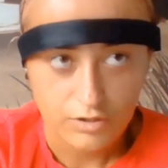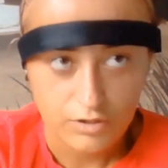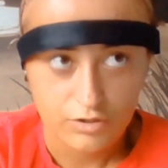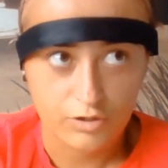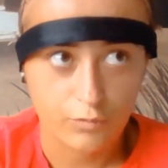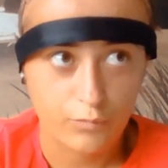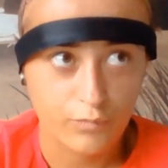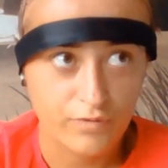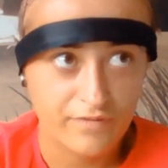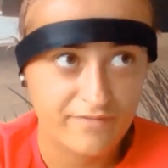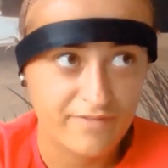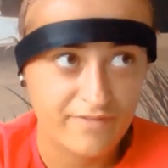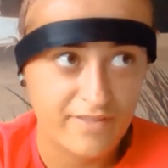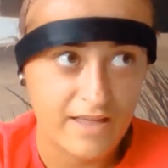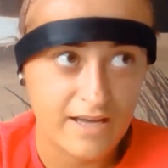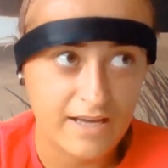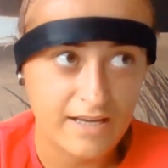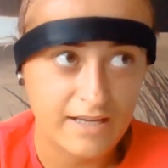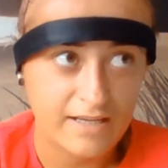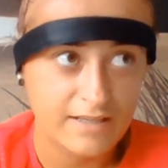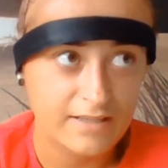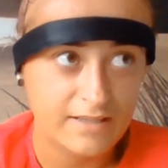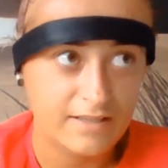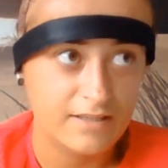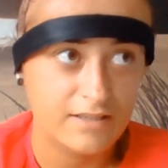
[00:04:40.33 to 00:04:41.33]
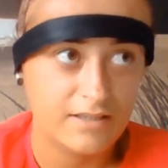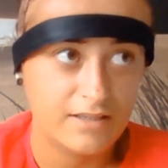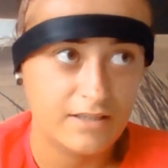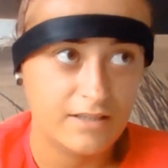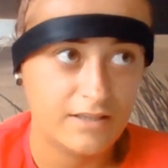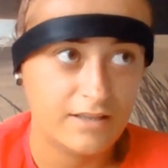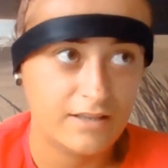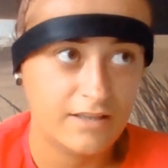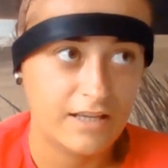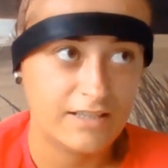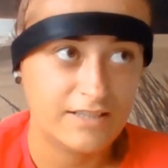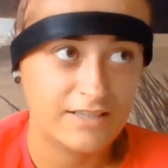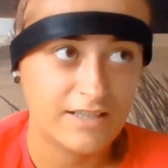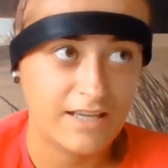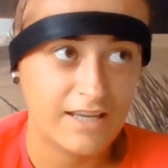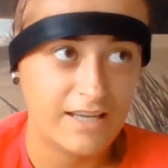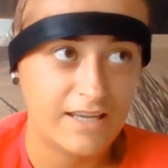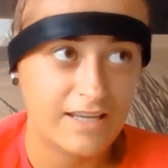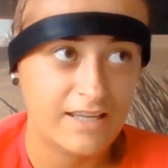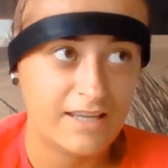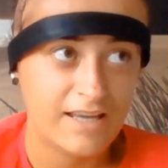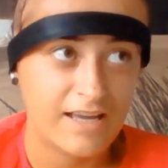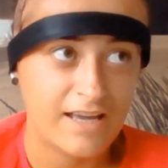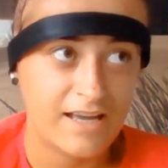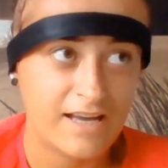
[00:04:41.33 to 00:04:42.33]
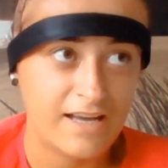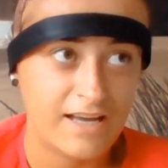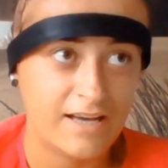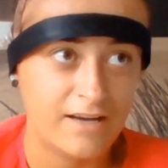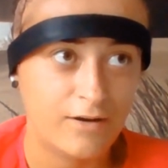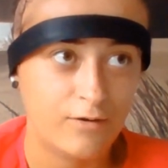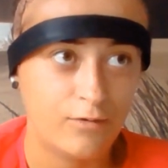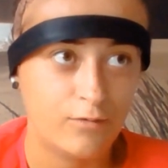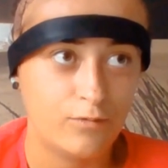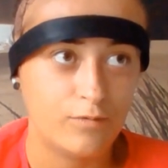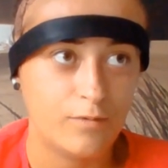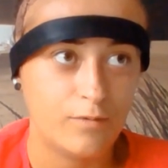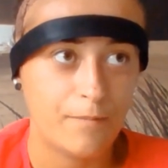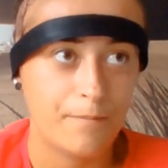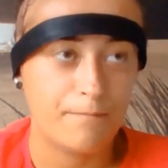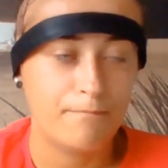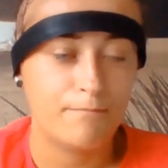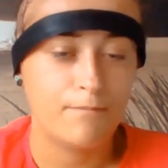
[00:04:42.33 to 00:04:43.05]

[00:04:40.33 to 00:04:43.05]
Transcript: So with that, they take out